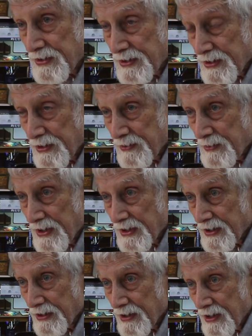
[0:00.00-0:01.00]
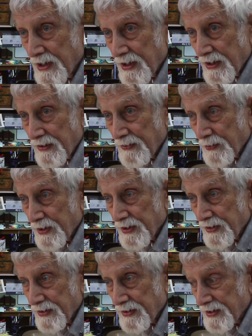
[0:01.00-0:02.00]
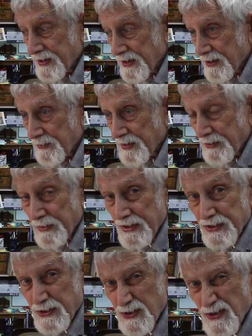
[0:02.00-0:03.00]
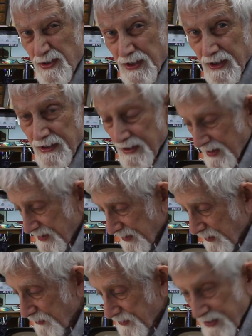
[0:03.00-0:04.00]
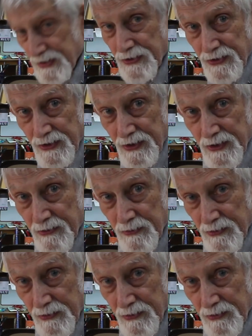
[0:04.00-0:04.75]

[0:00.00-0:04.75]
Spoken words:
that you're making where the pigment is too thick and it goes into the